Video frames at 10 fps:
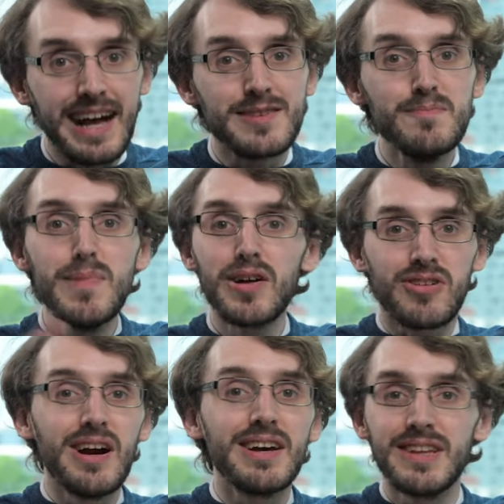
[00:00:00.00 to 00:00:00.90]
That is much
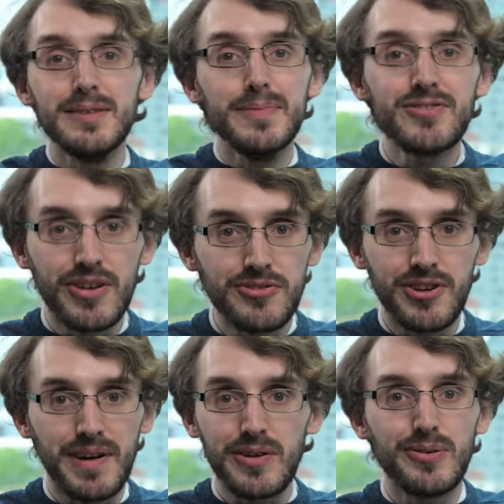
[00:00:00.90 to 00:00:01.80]
higher than the majority
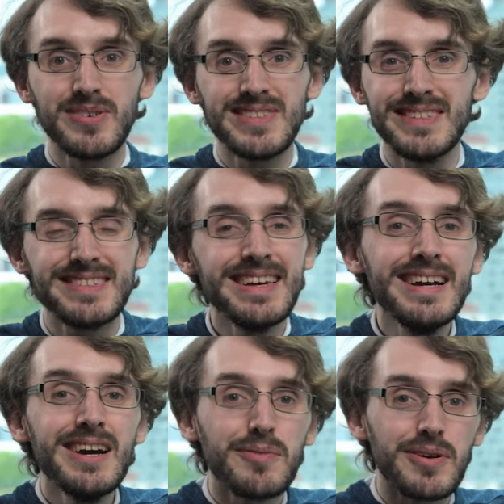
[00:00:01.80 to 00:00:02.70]
of our courses.
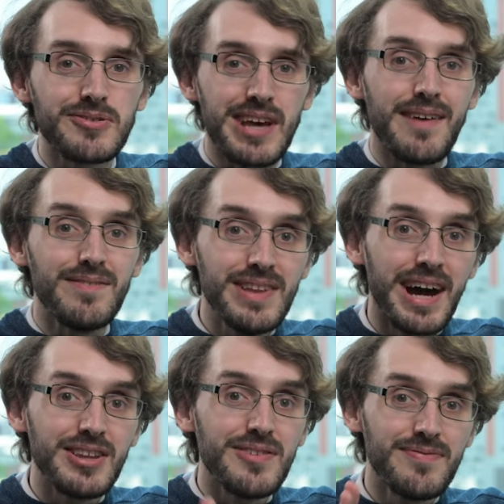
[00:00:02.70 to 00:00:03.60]
We also have
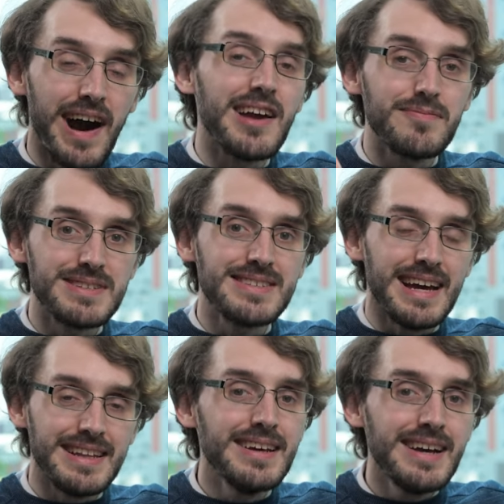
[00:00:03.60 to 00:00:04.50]

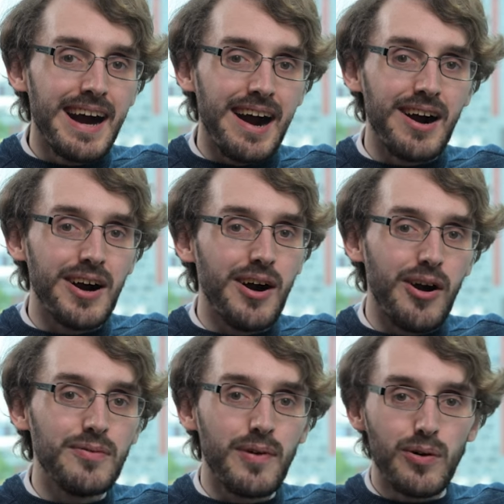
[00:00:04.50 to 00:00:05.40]
95%
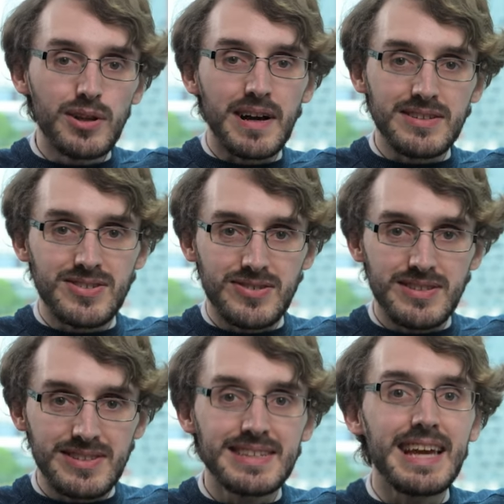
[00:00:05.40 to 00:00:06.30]
of all of our
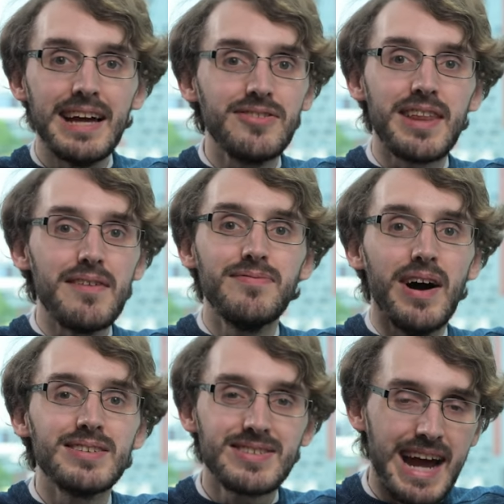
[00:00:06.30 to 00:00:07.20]
students get into their
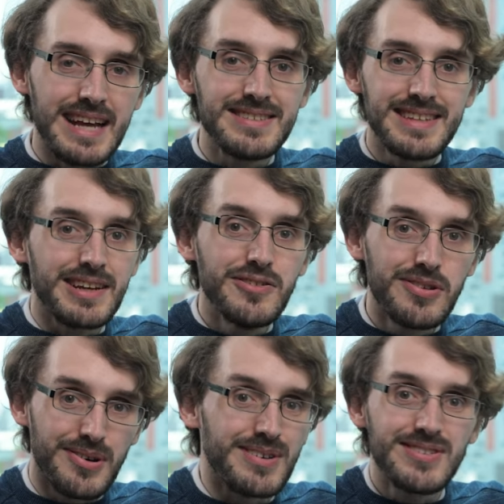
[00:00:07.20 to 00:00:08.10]
first and second
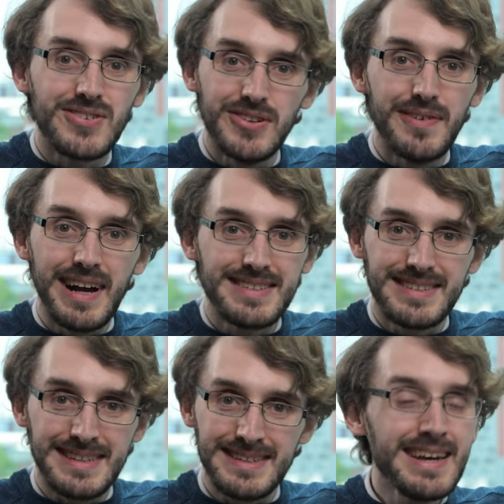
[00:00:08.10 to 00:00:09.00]
choice
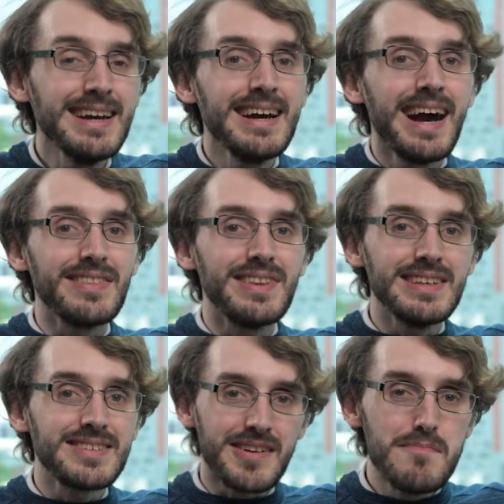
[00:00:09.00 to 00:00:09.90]
universities.
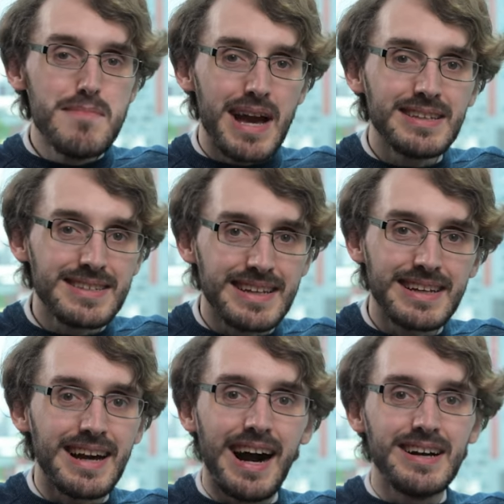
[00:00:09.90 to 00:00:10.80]
These are
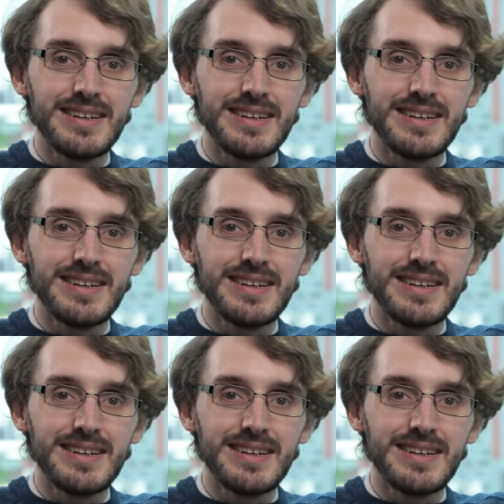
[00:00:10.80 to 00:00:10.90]
amazing